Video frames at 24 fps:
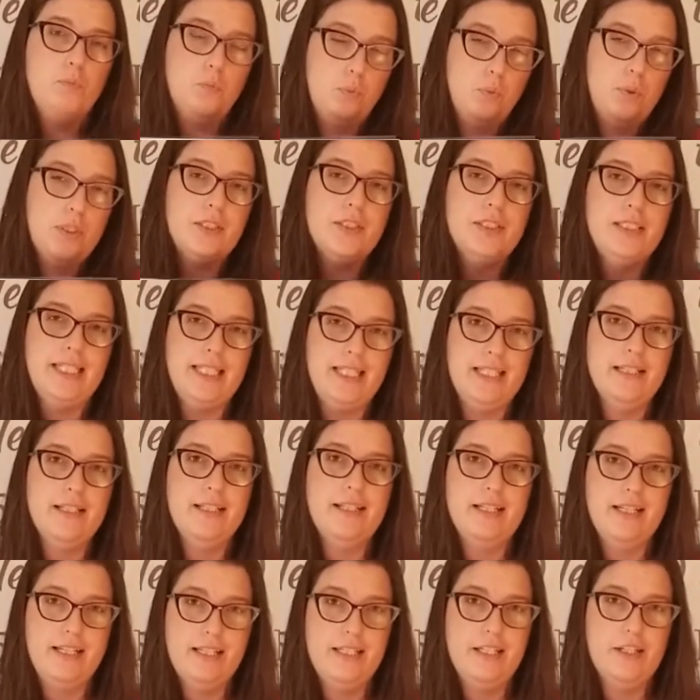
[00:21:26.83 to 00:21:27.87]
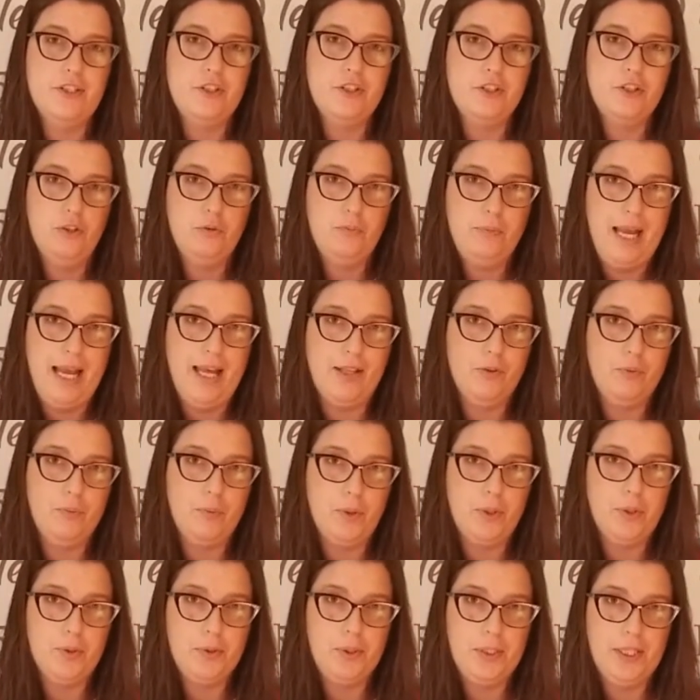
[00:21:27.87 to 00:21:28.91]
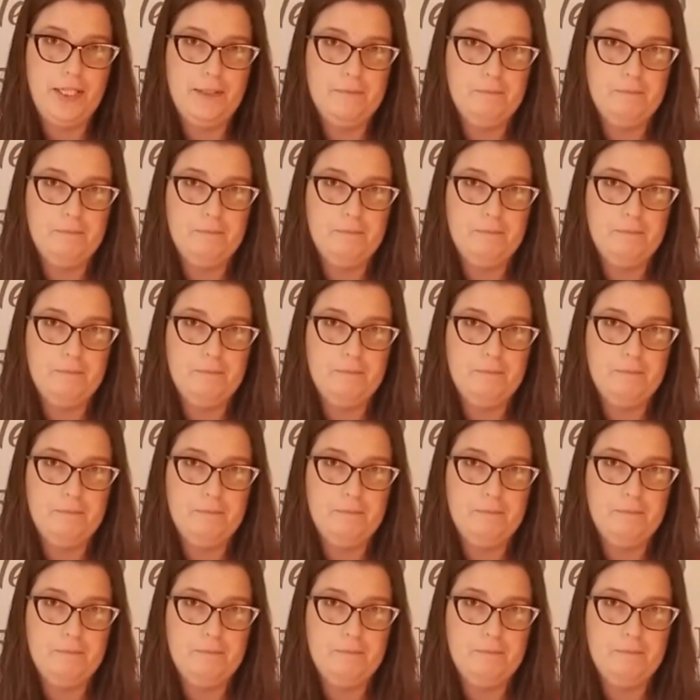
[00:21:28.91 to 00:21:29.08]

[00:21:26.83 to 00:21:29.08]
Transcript: will need an additional math program.